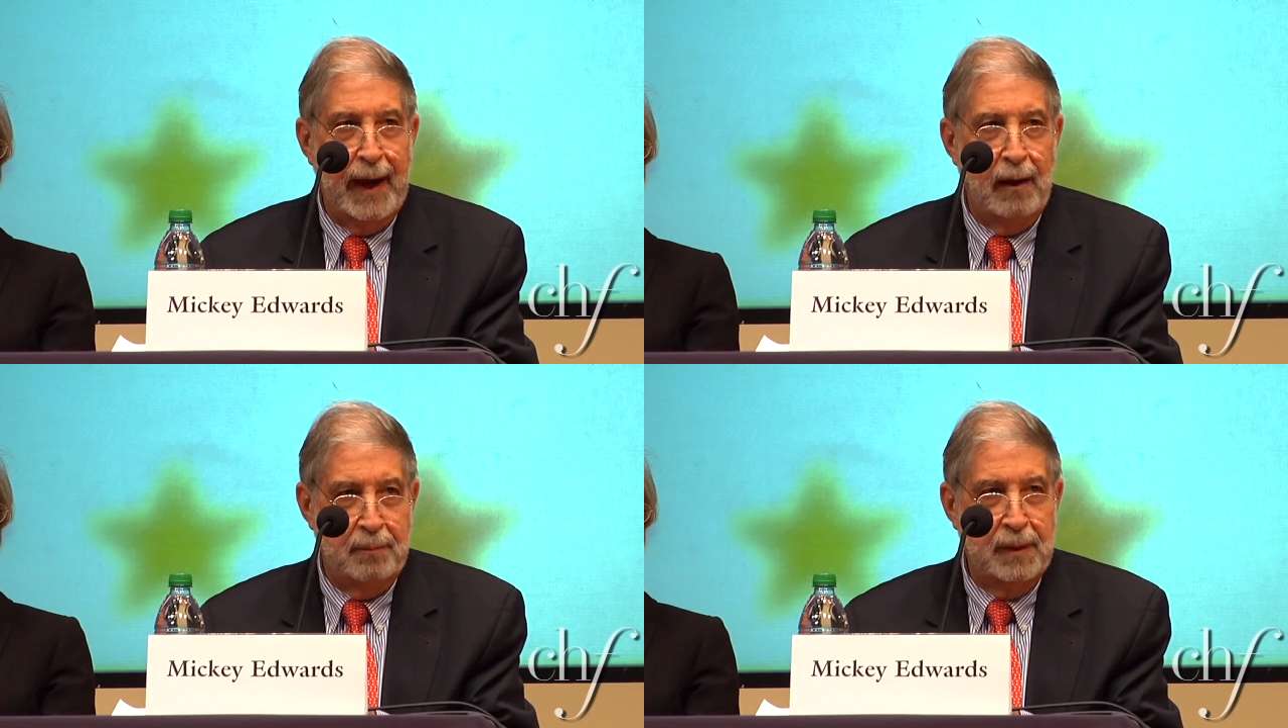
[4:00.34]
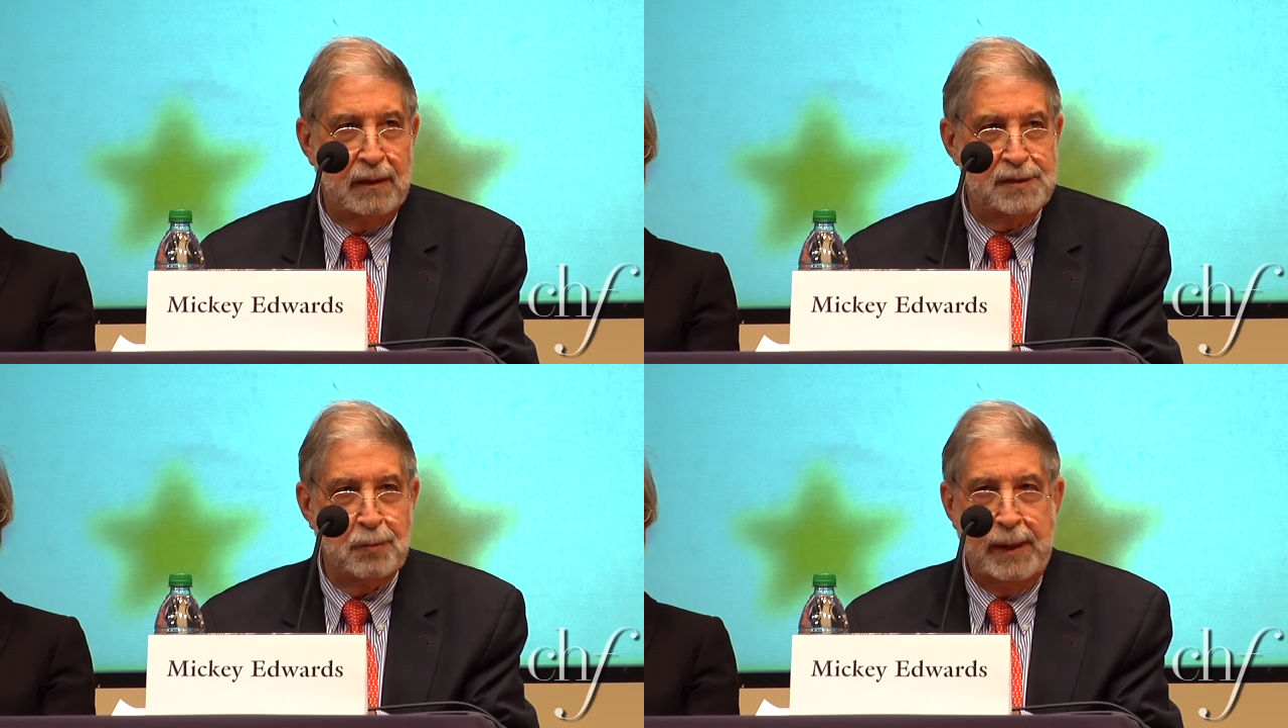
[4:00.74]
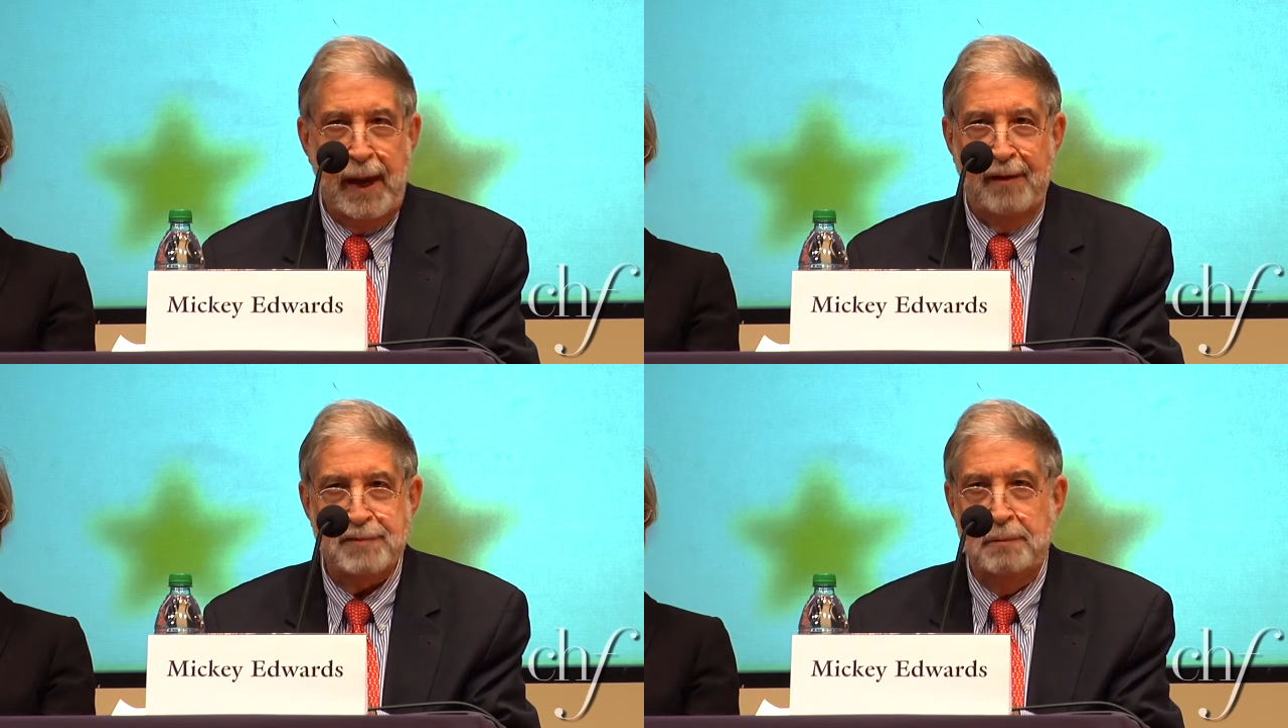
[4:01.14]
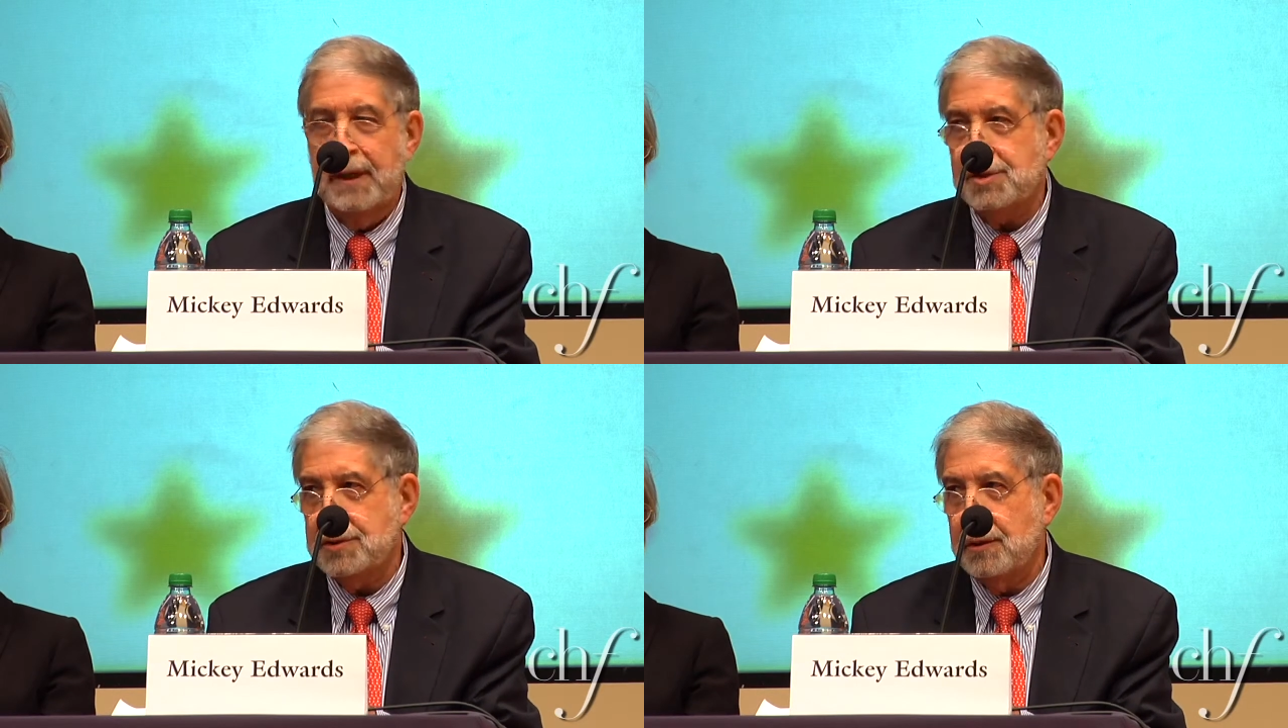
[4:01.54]
it out because we have to
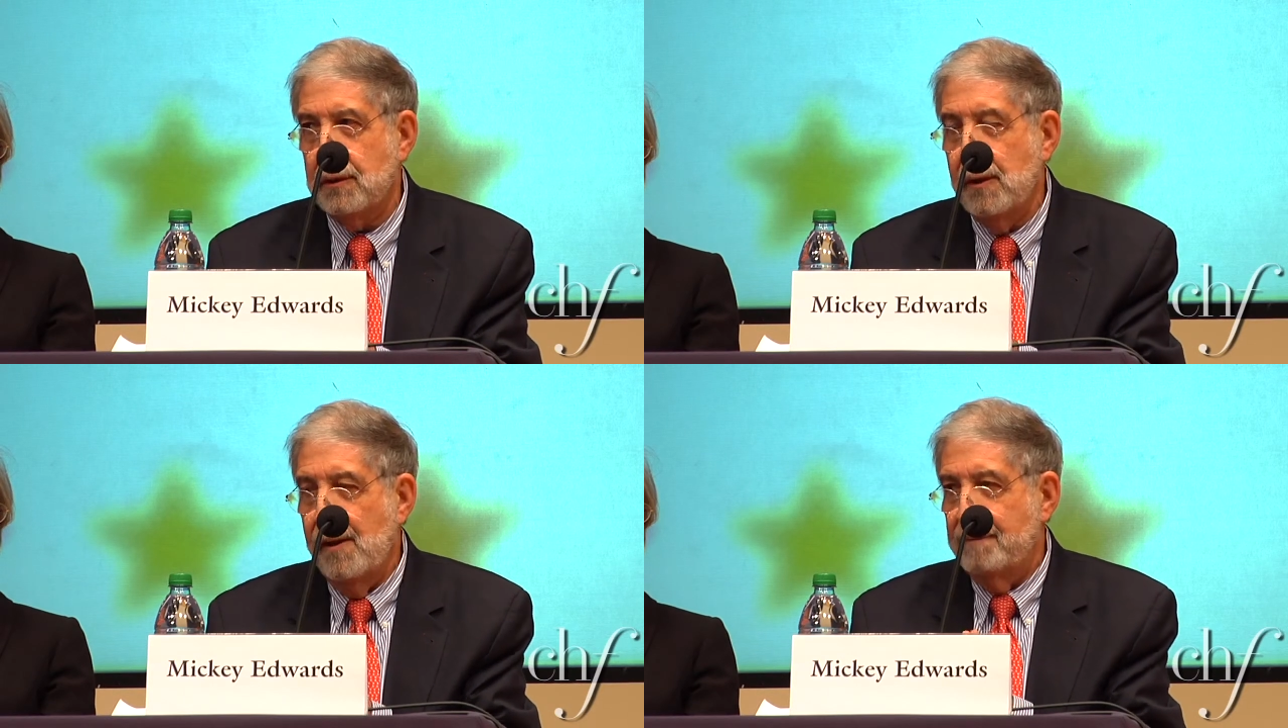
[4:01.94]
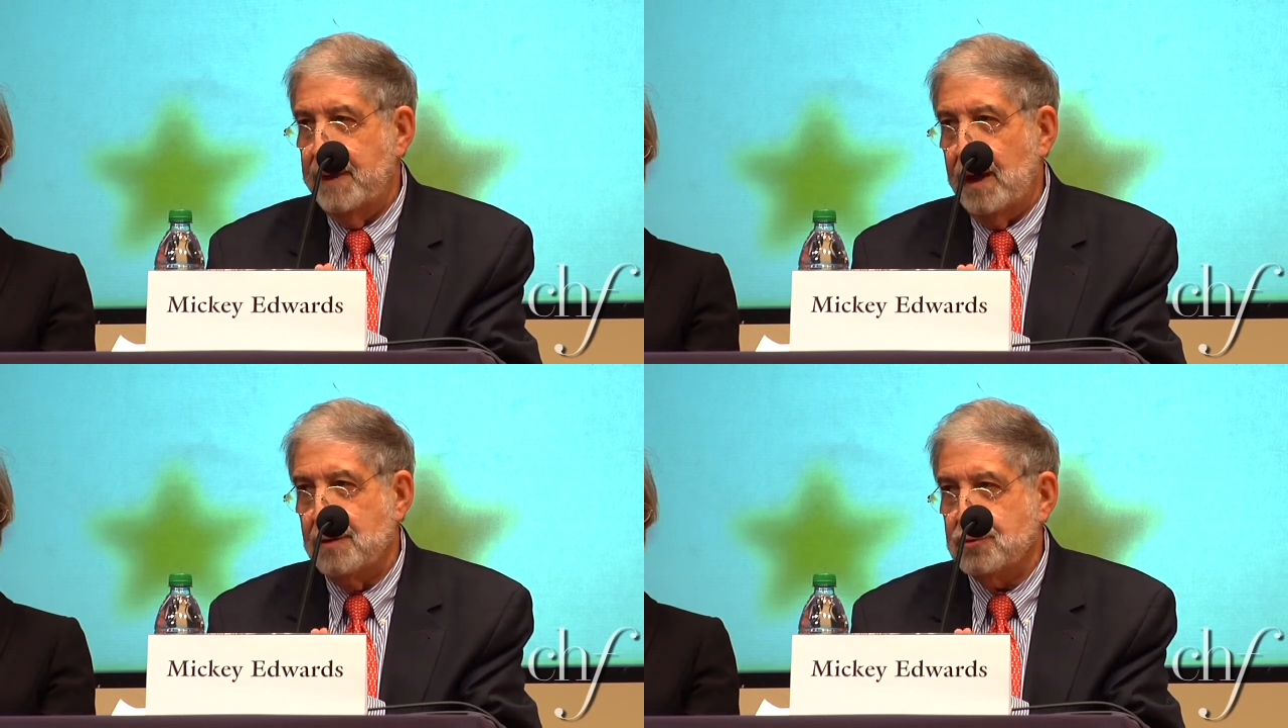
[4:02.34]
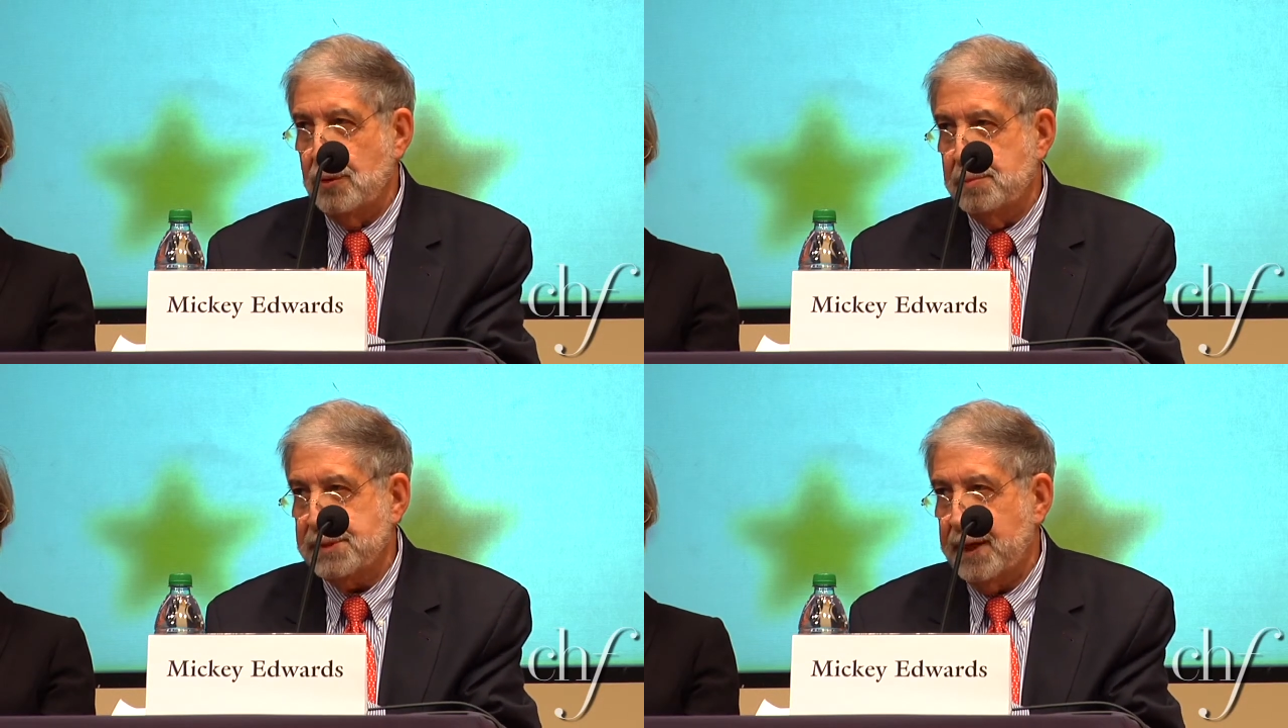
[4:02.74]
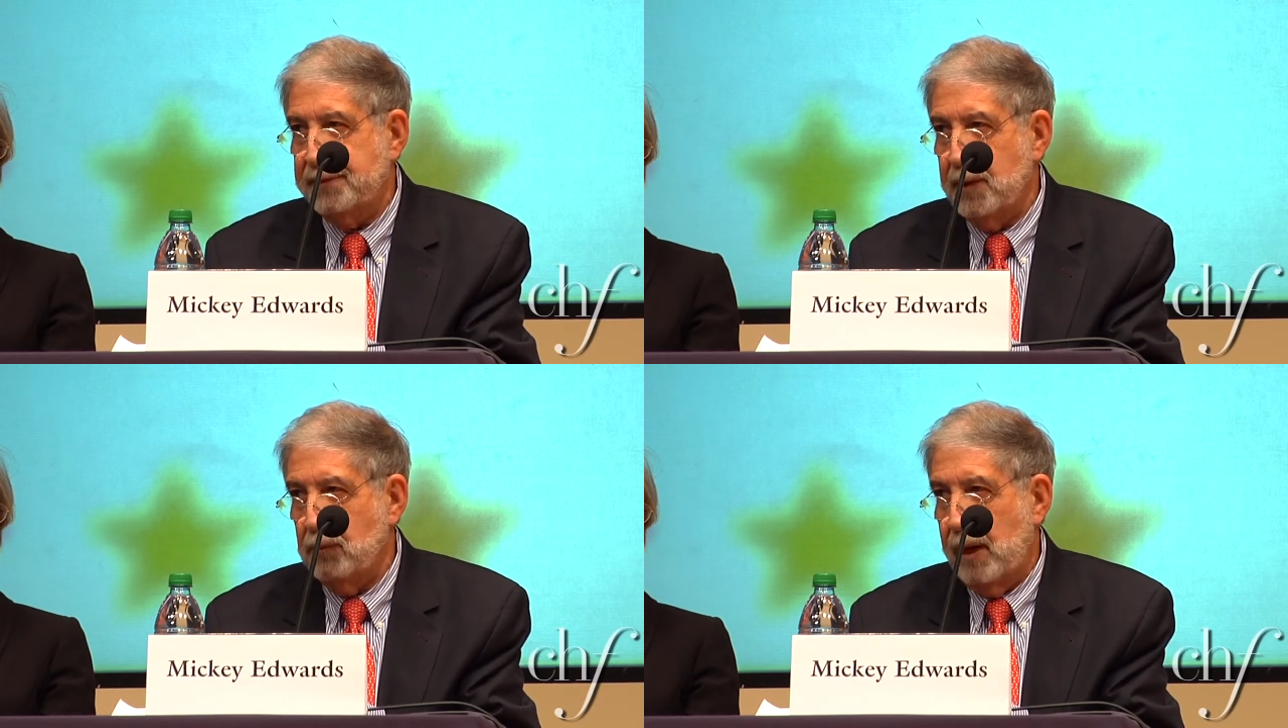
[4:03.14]
make sure that our troops
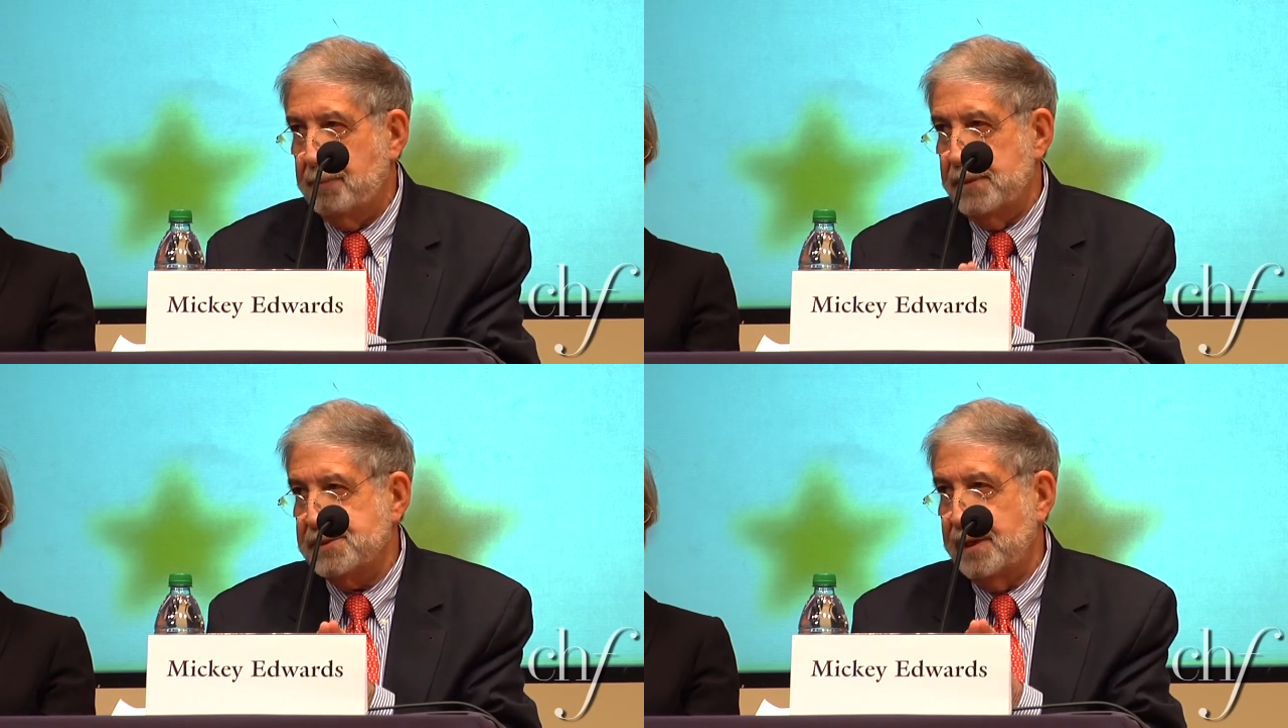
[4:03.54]
get their weapons,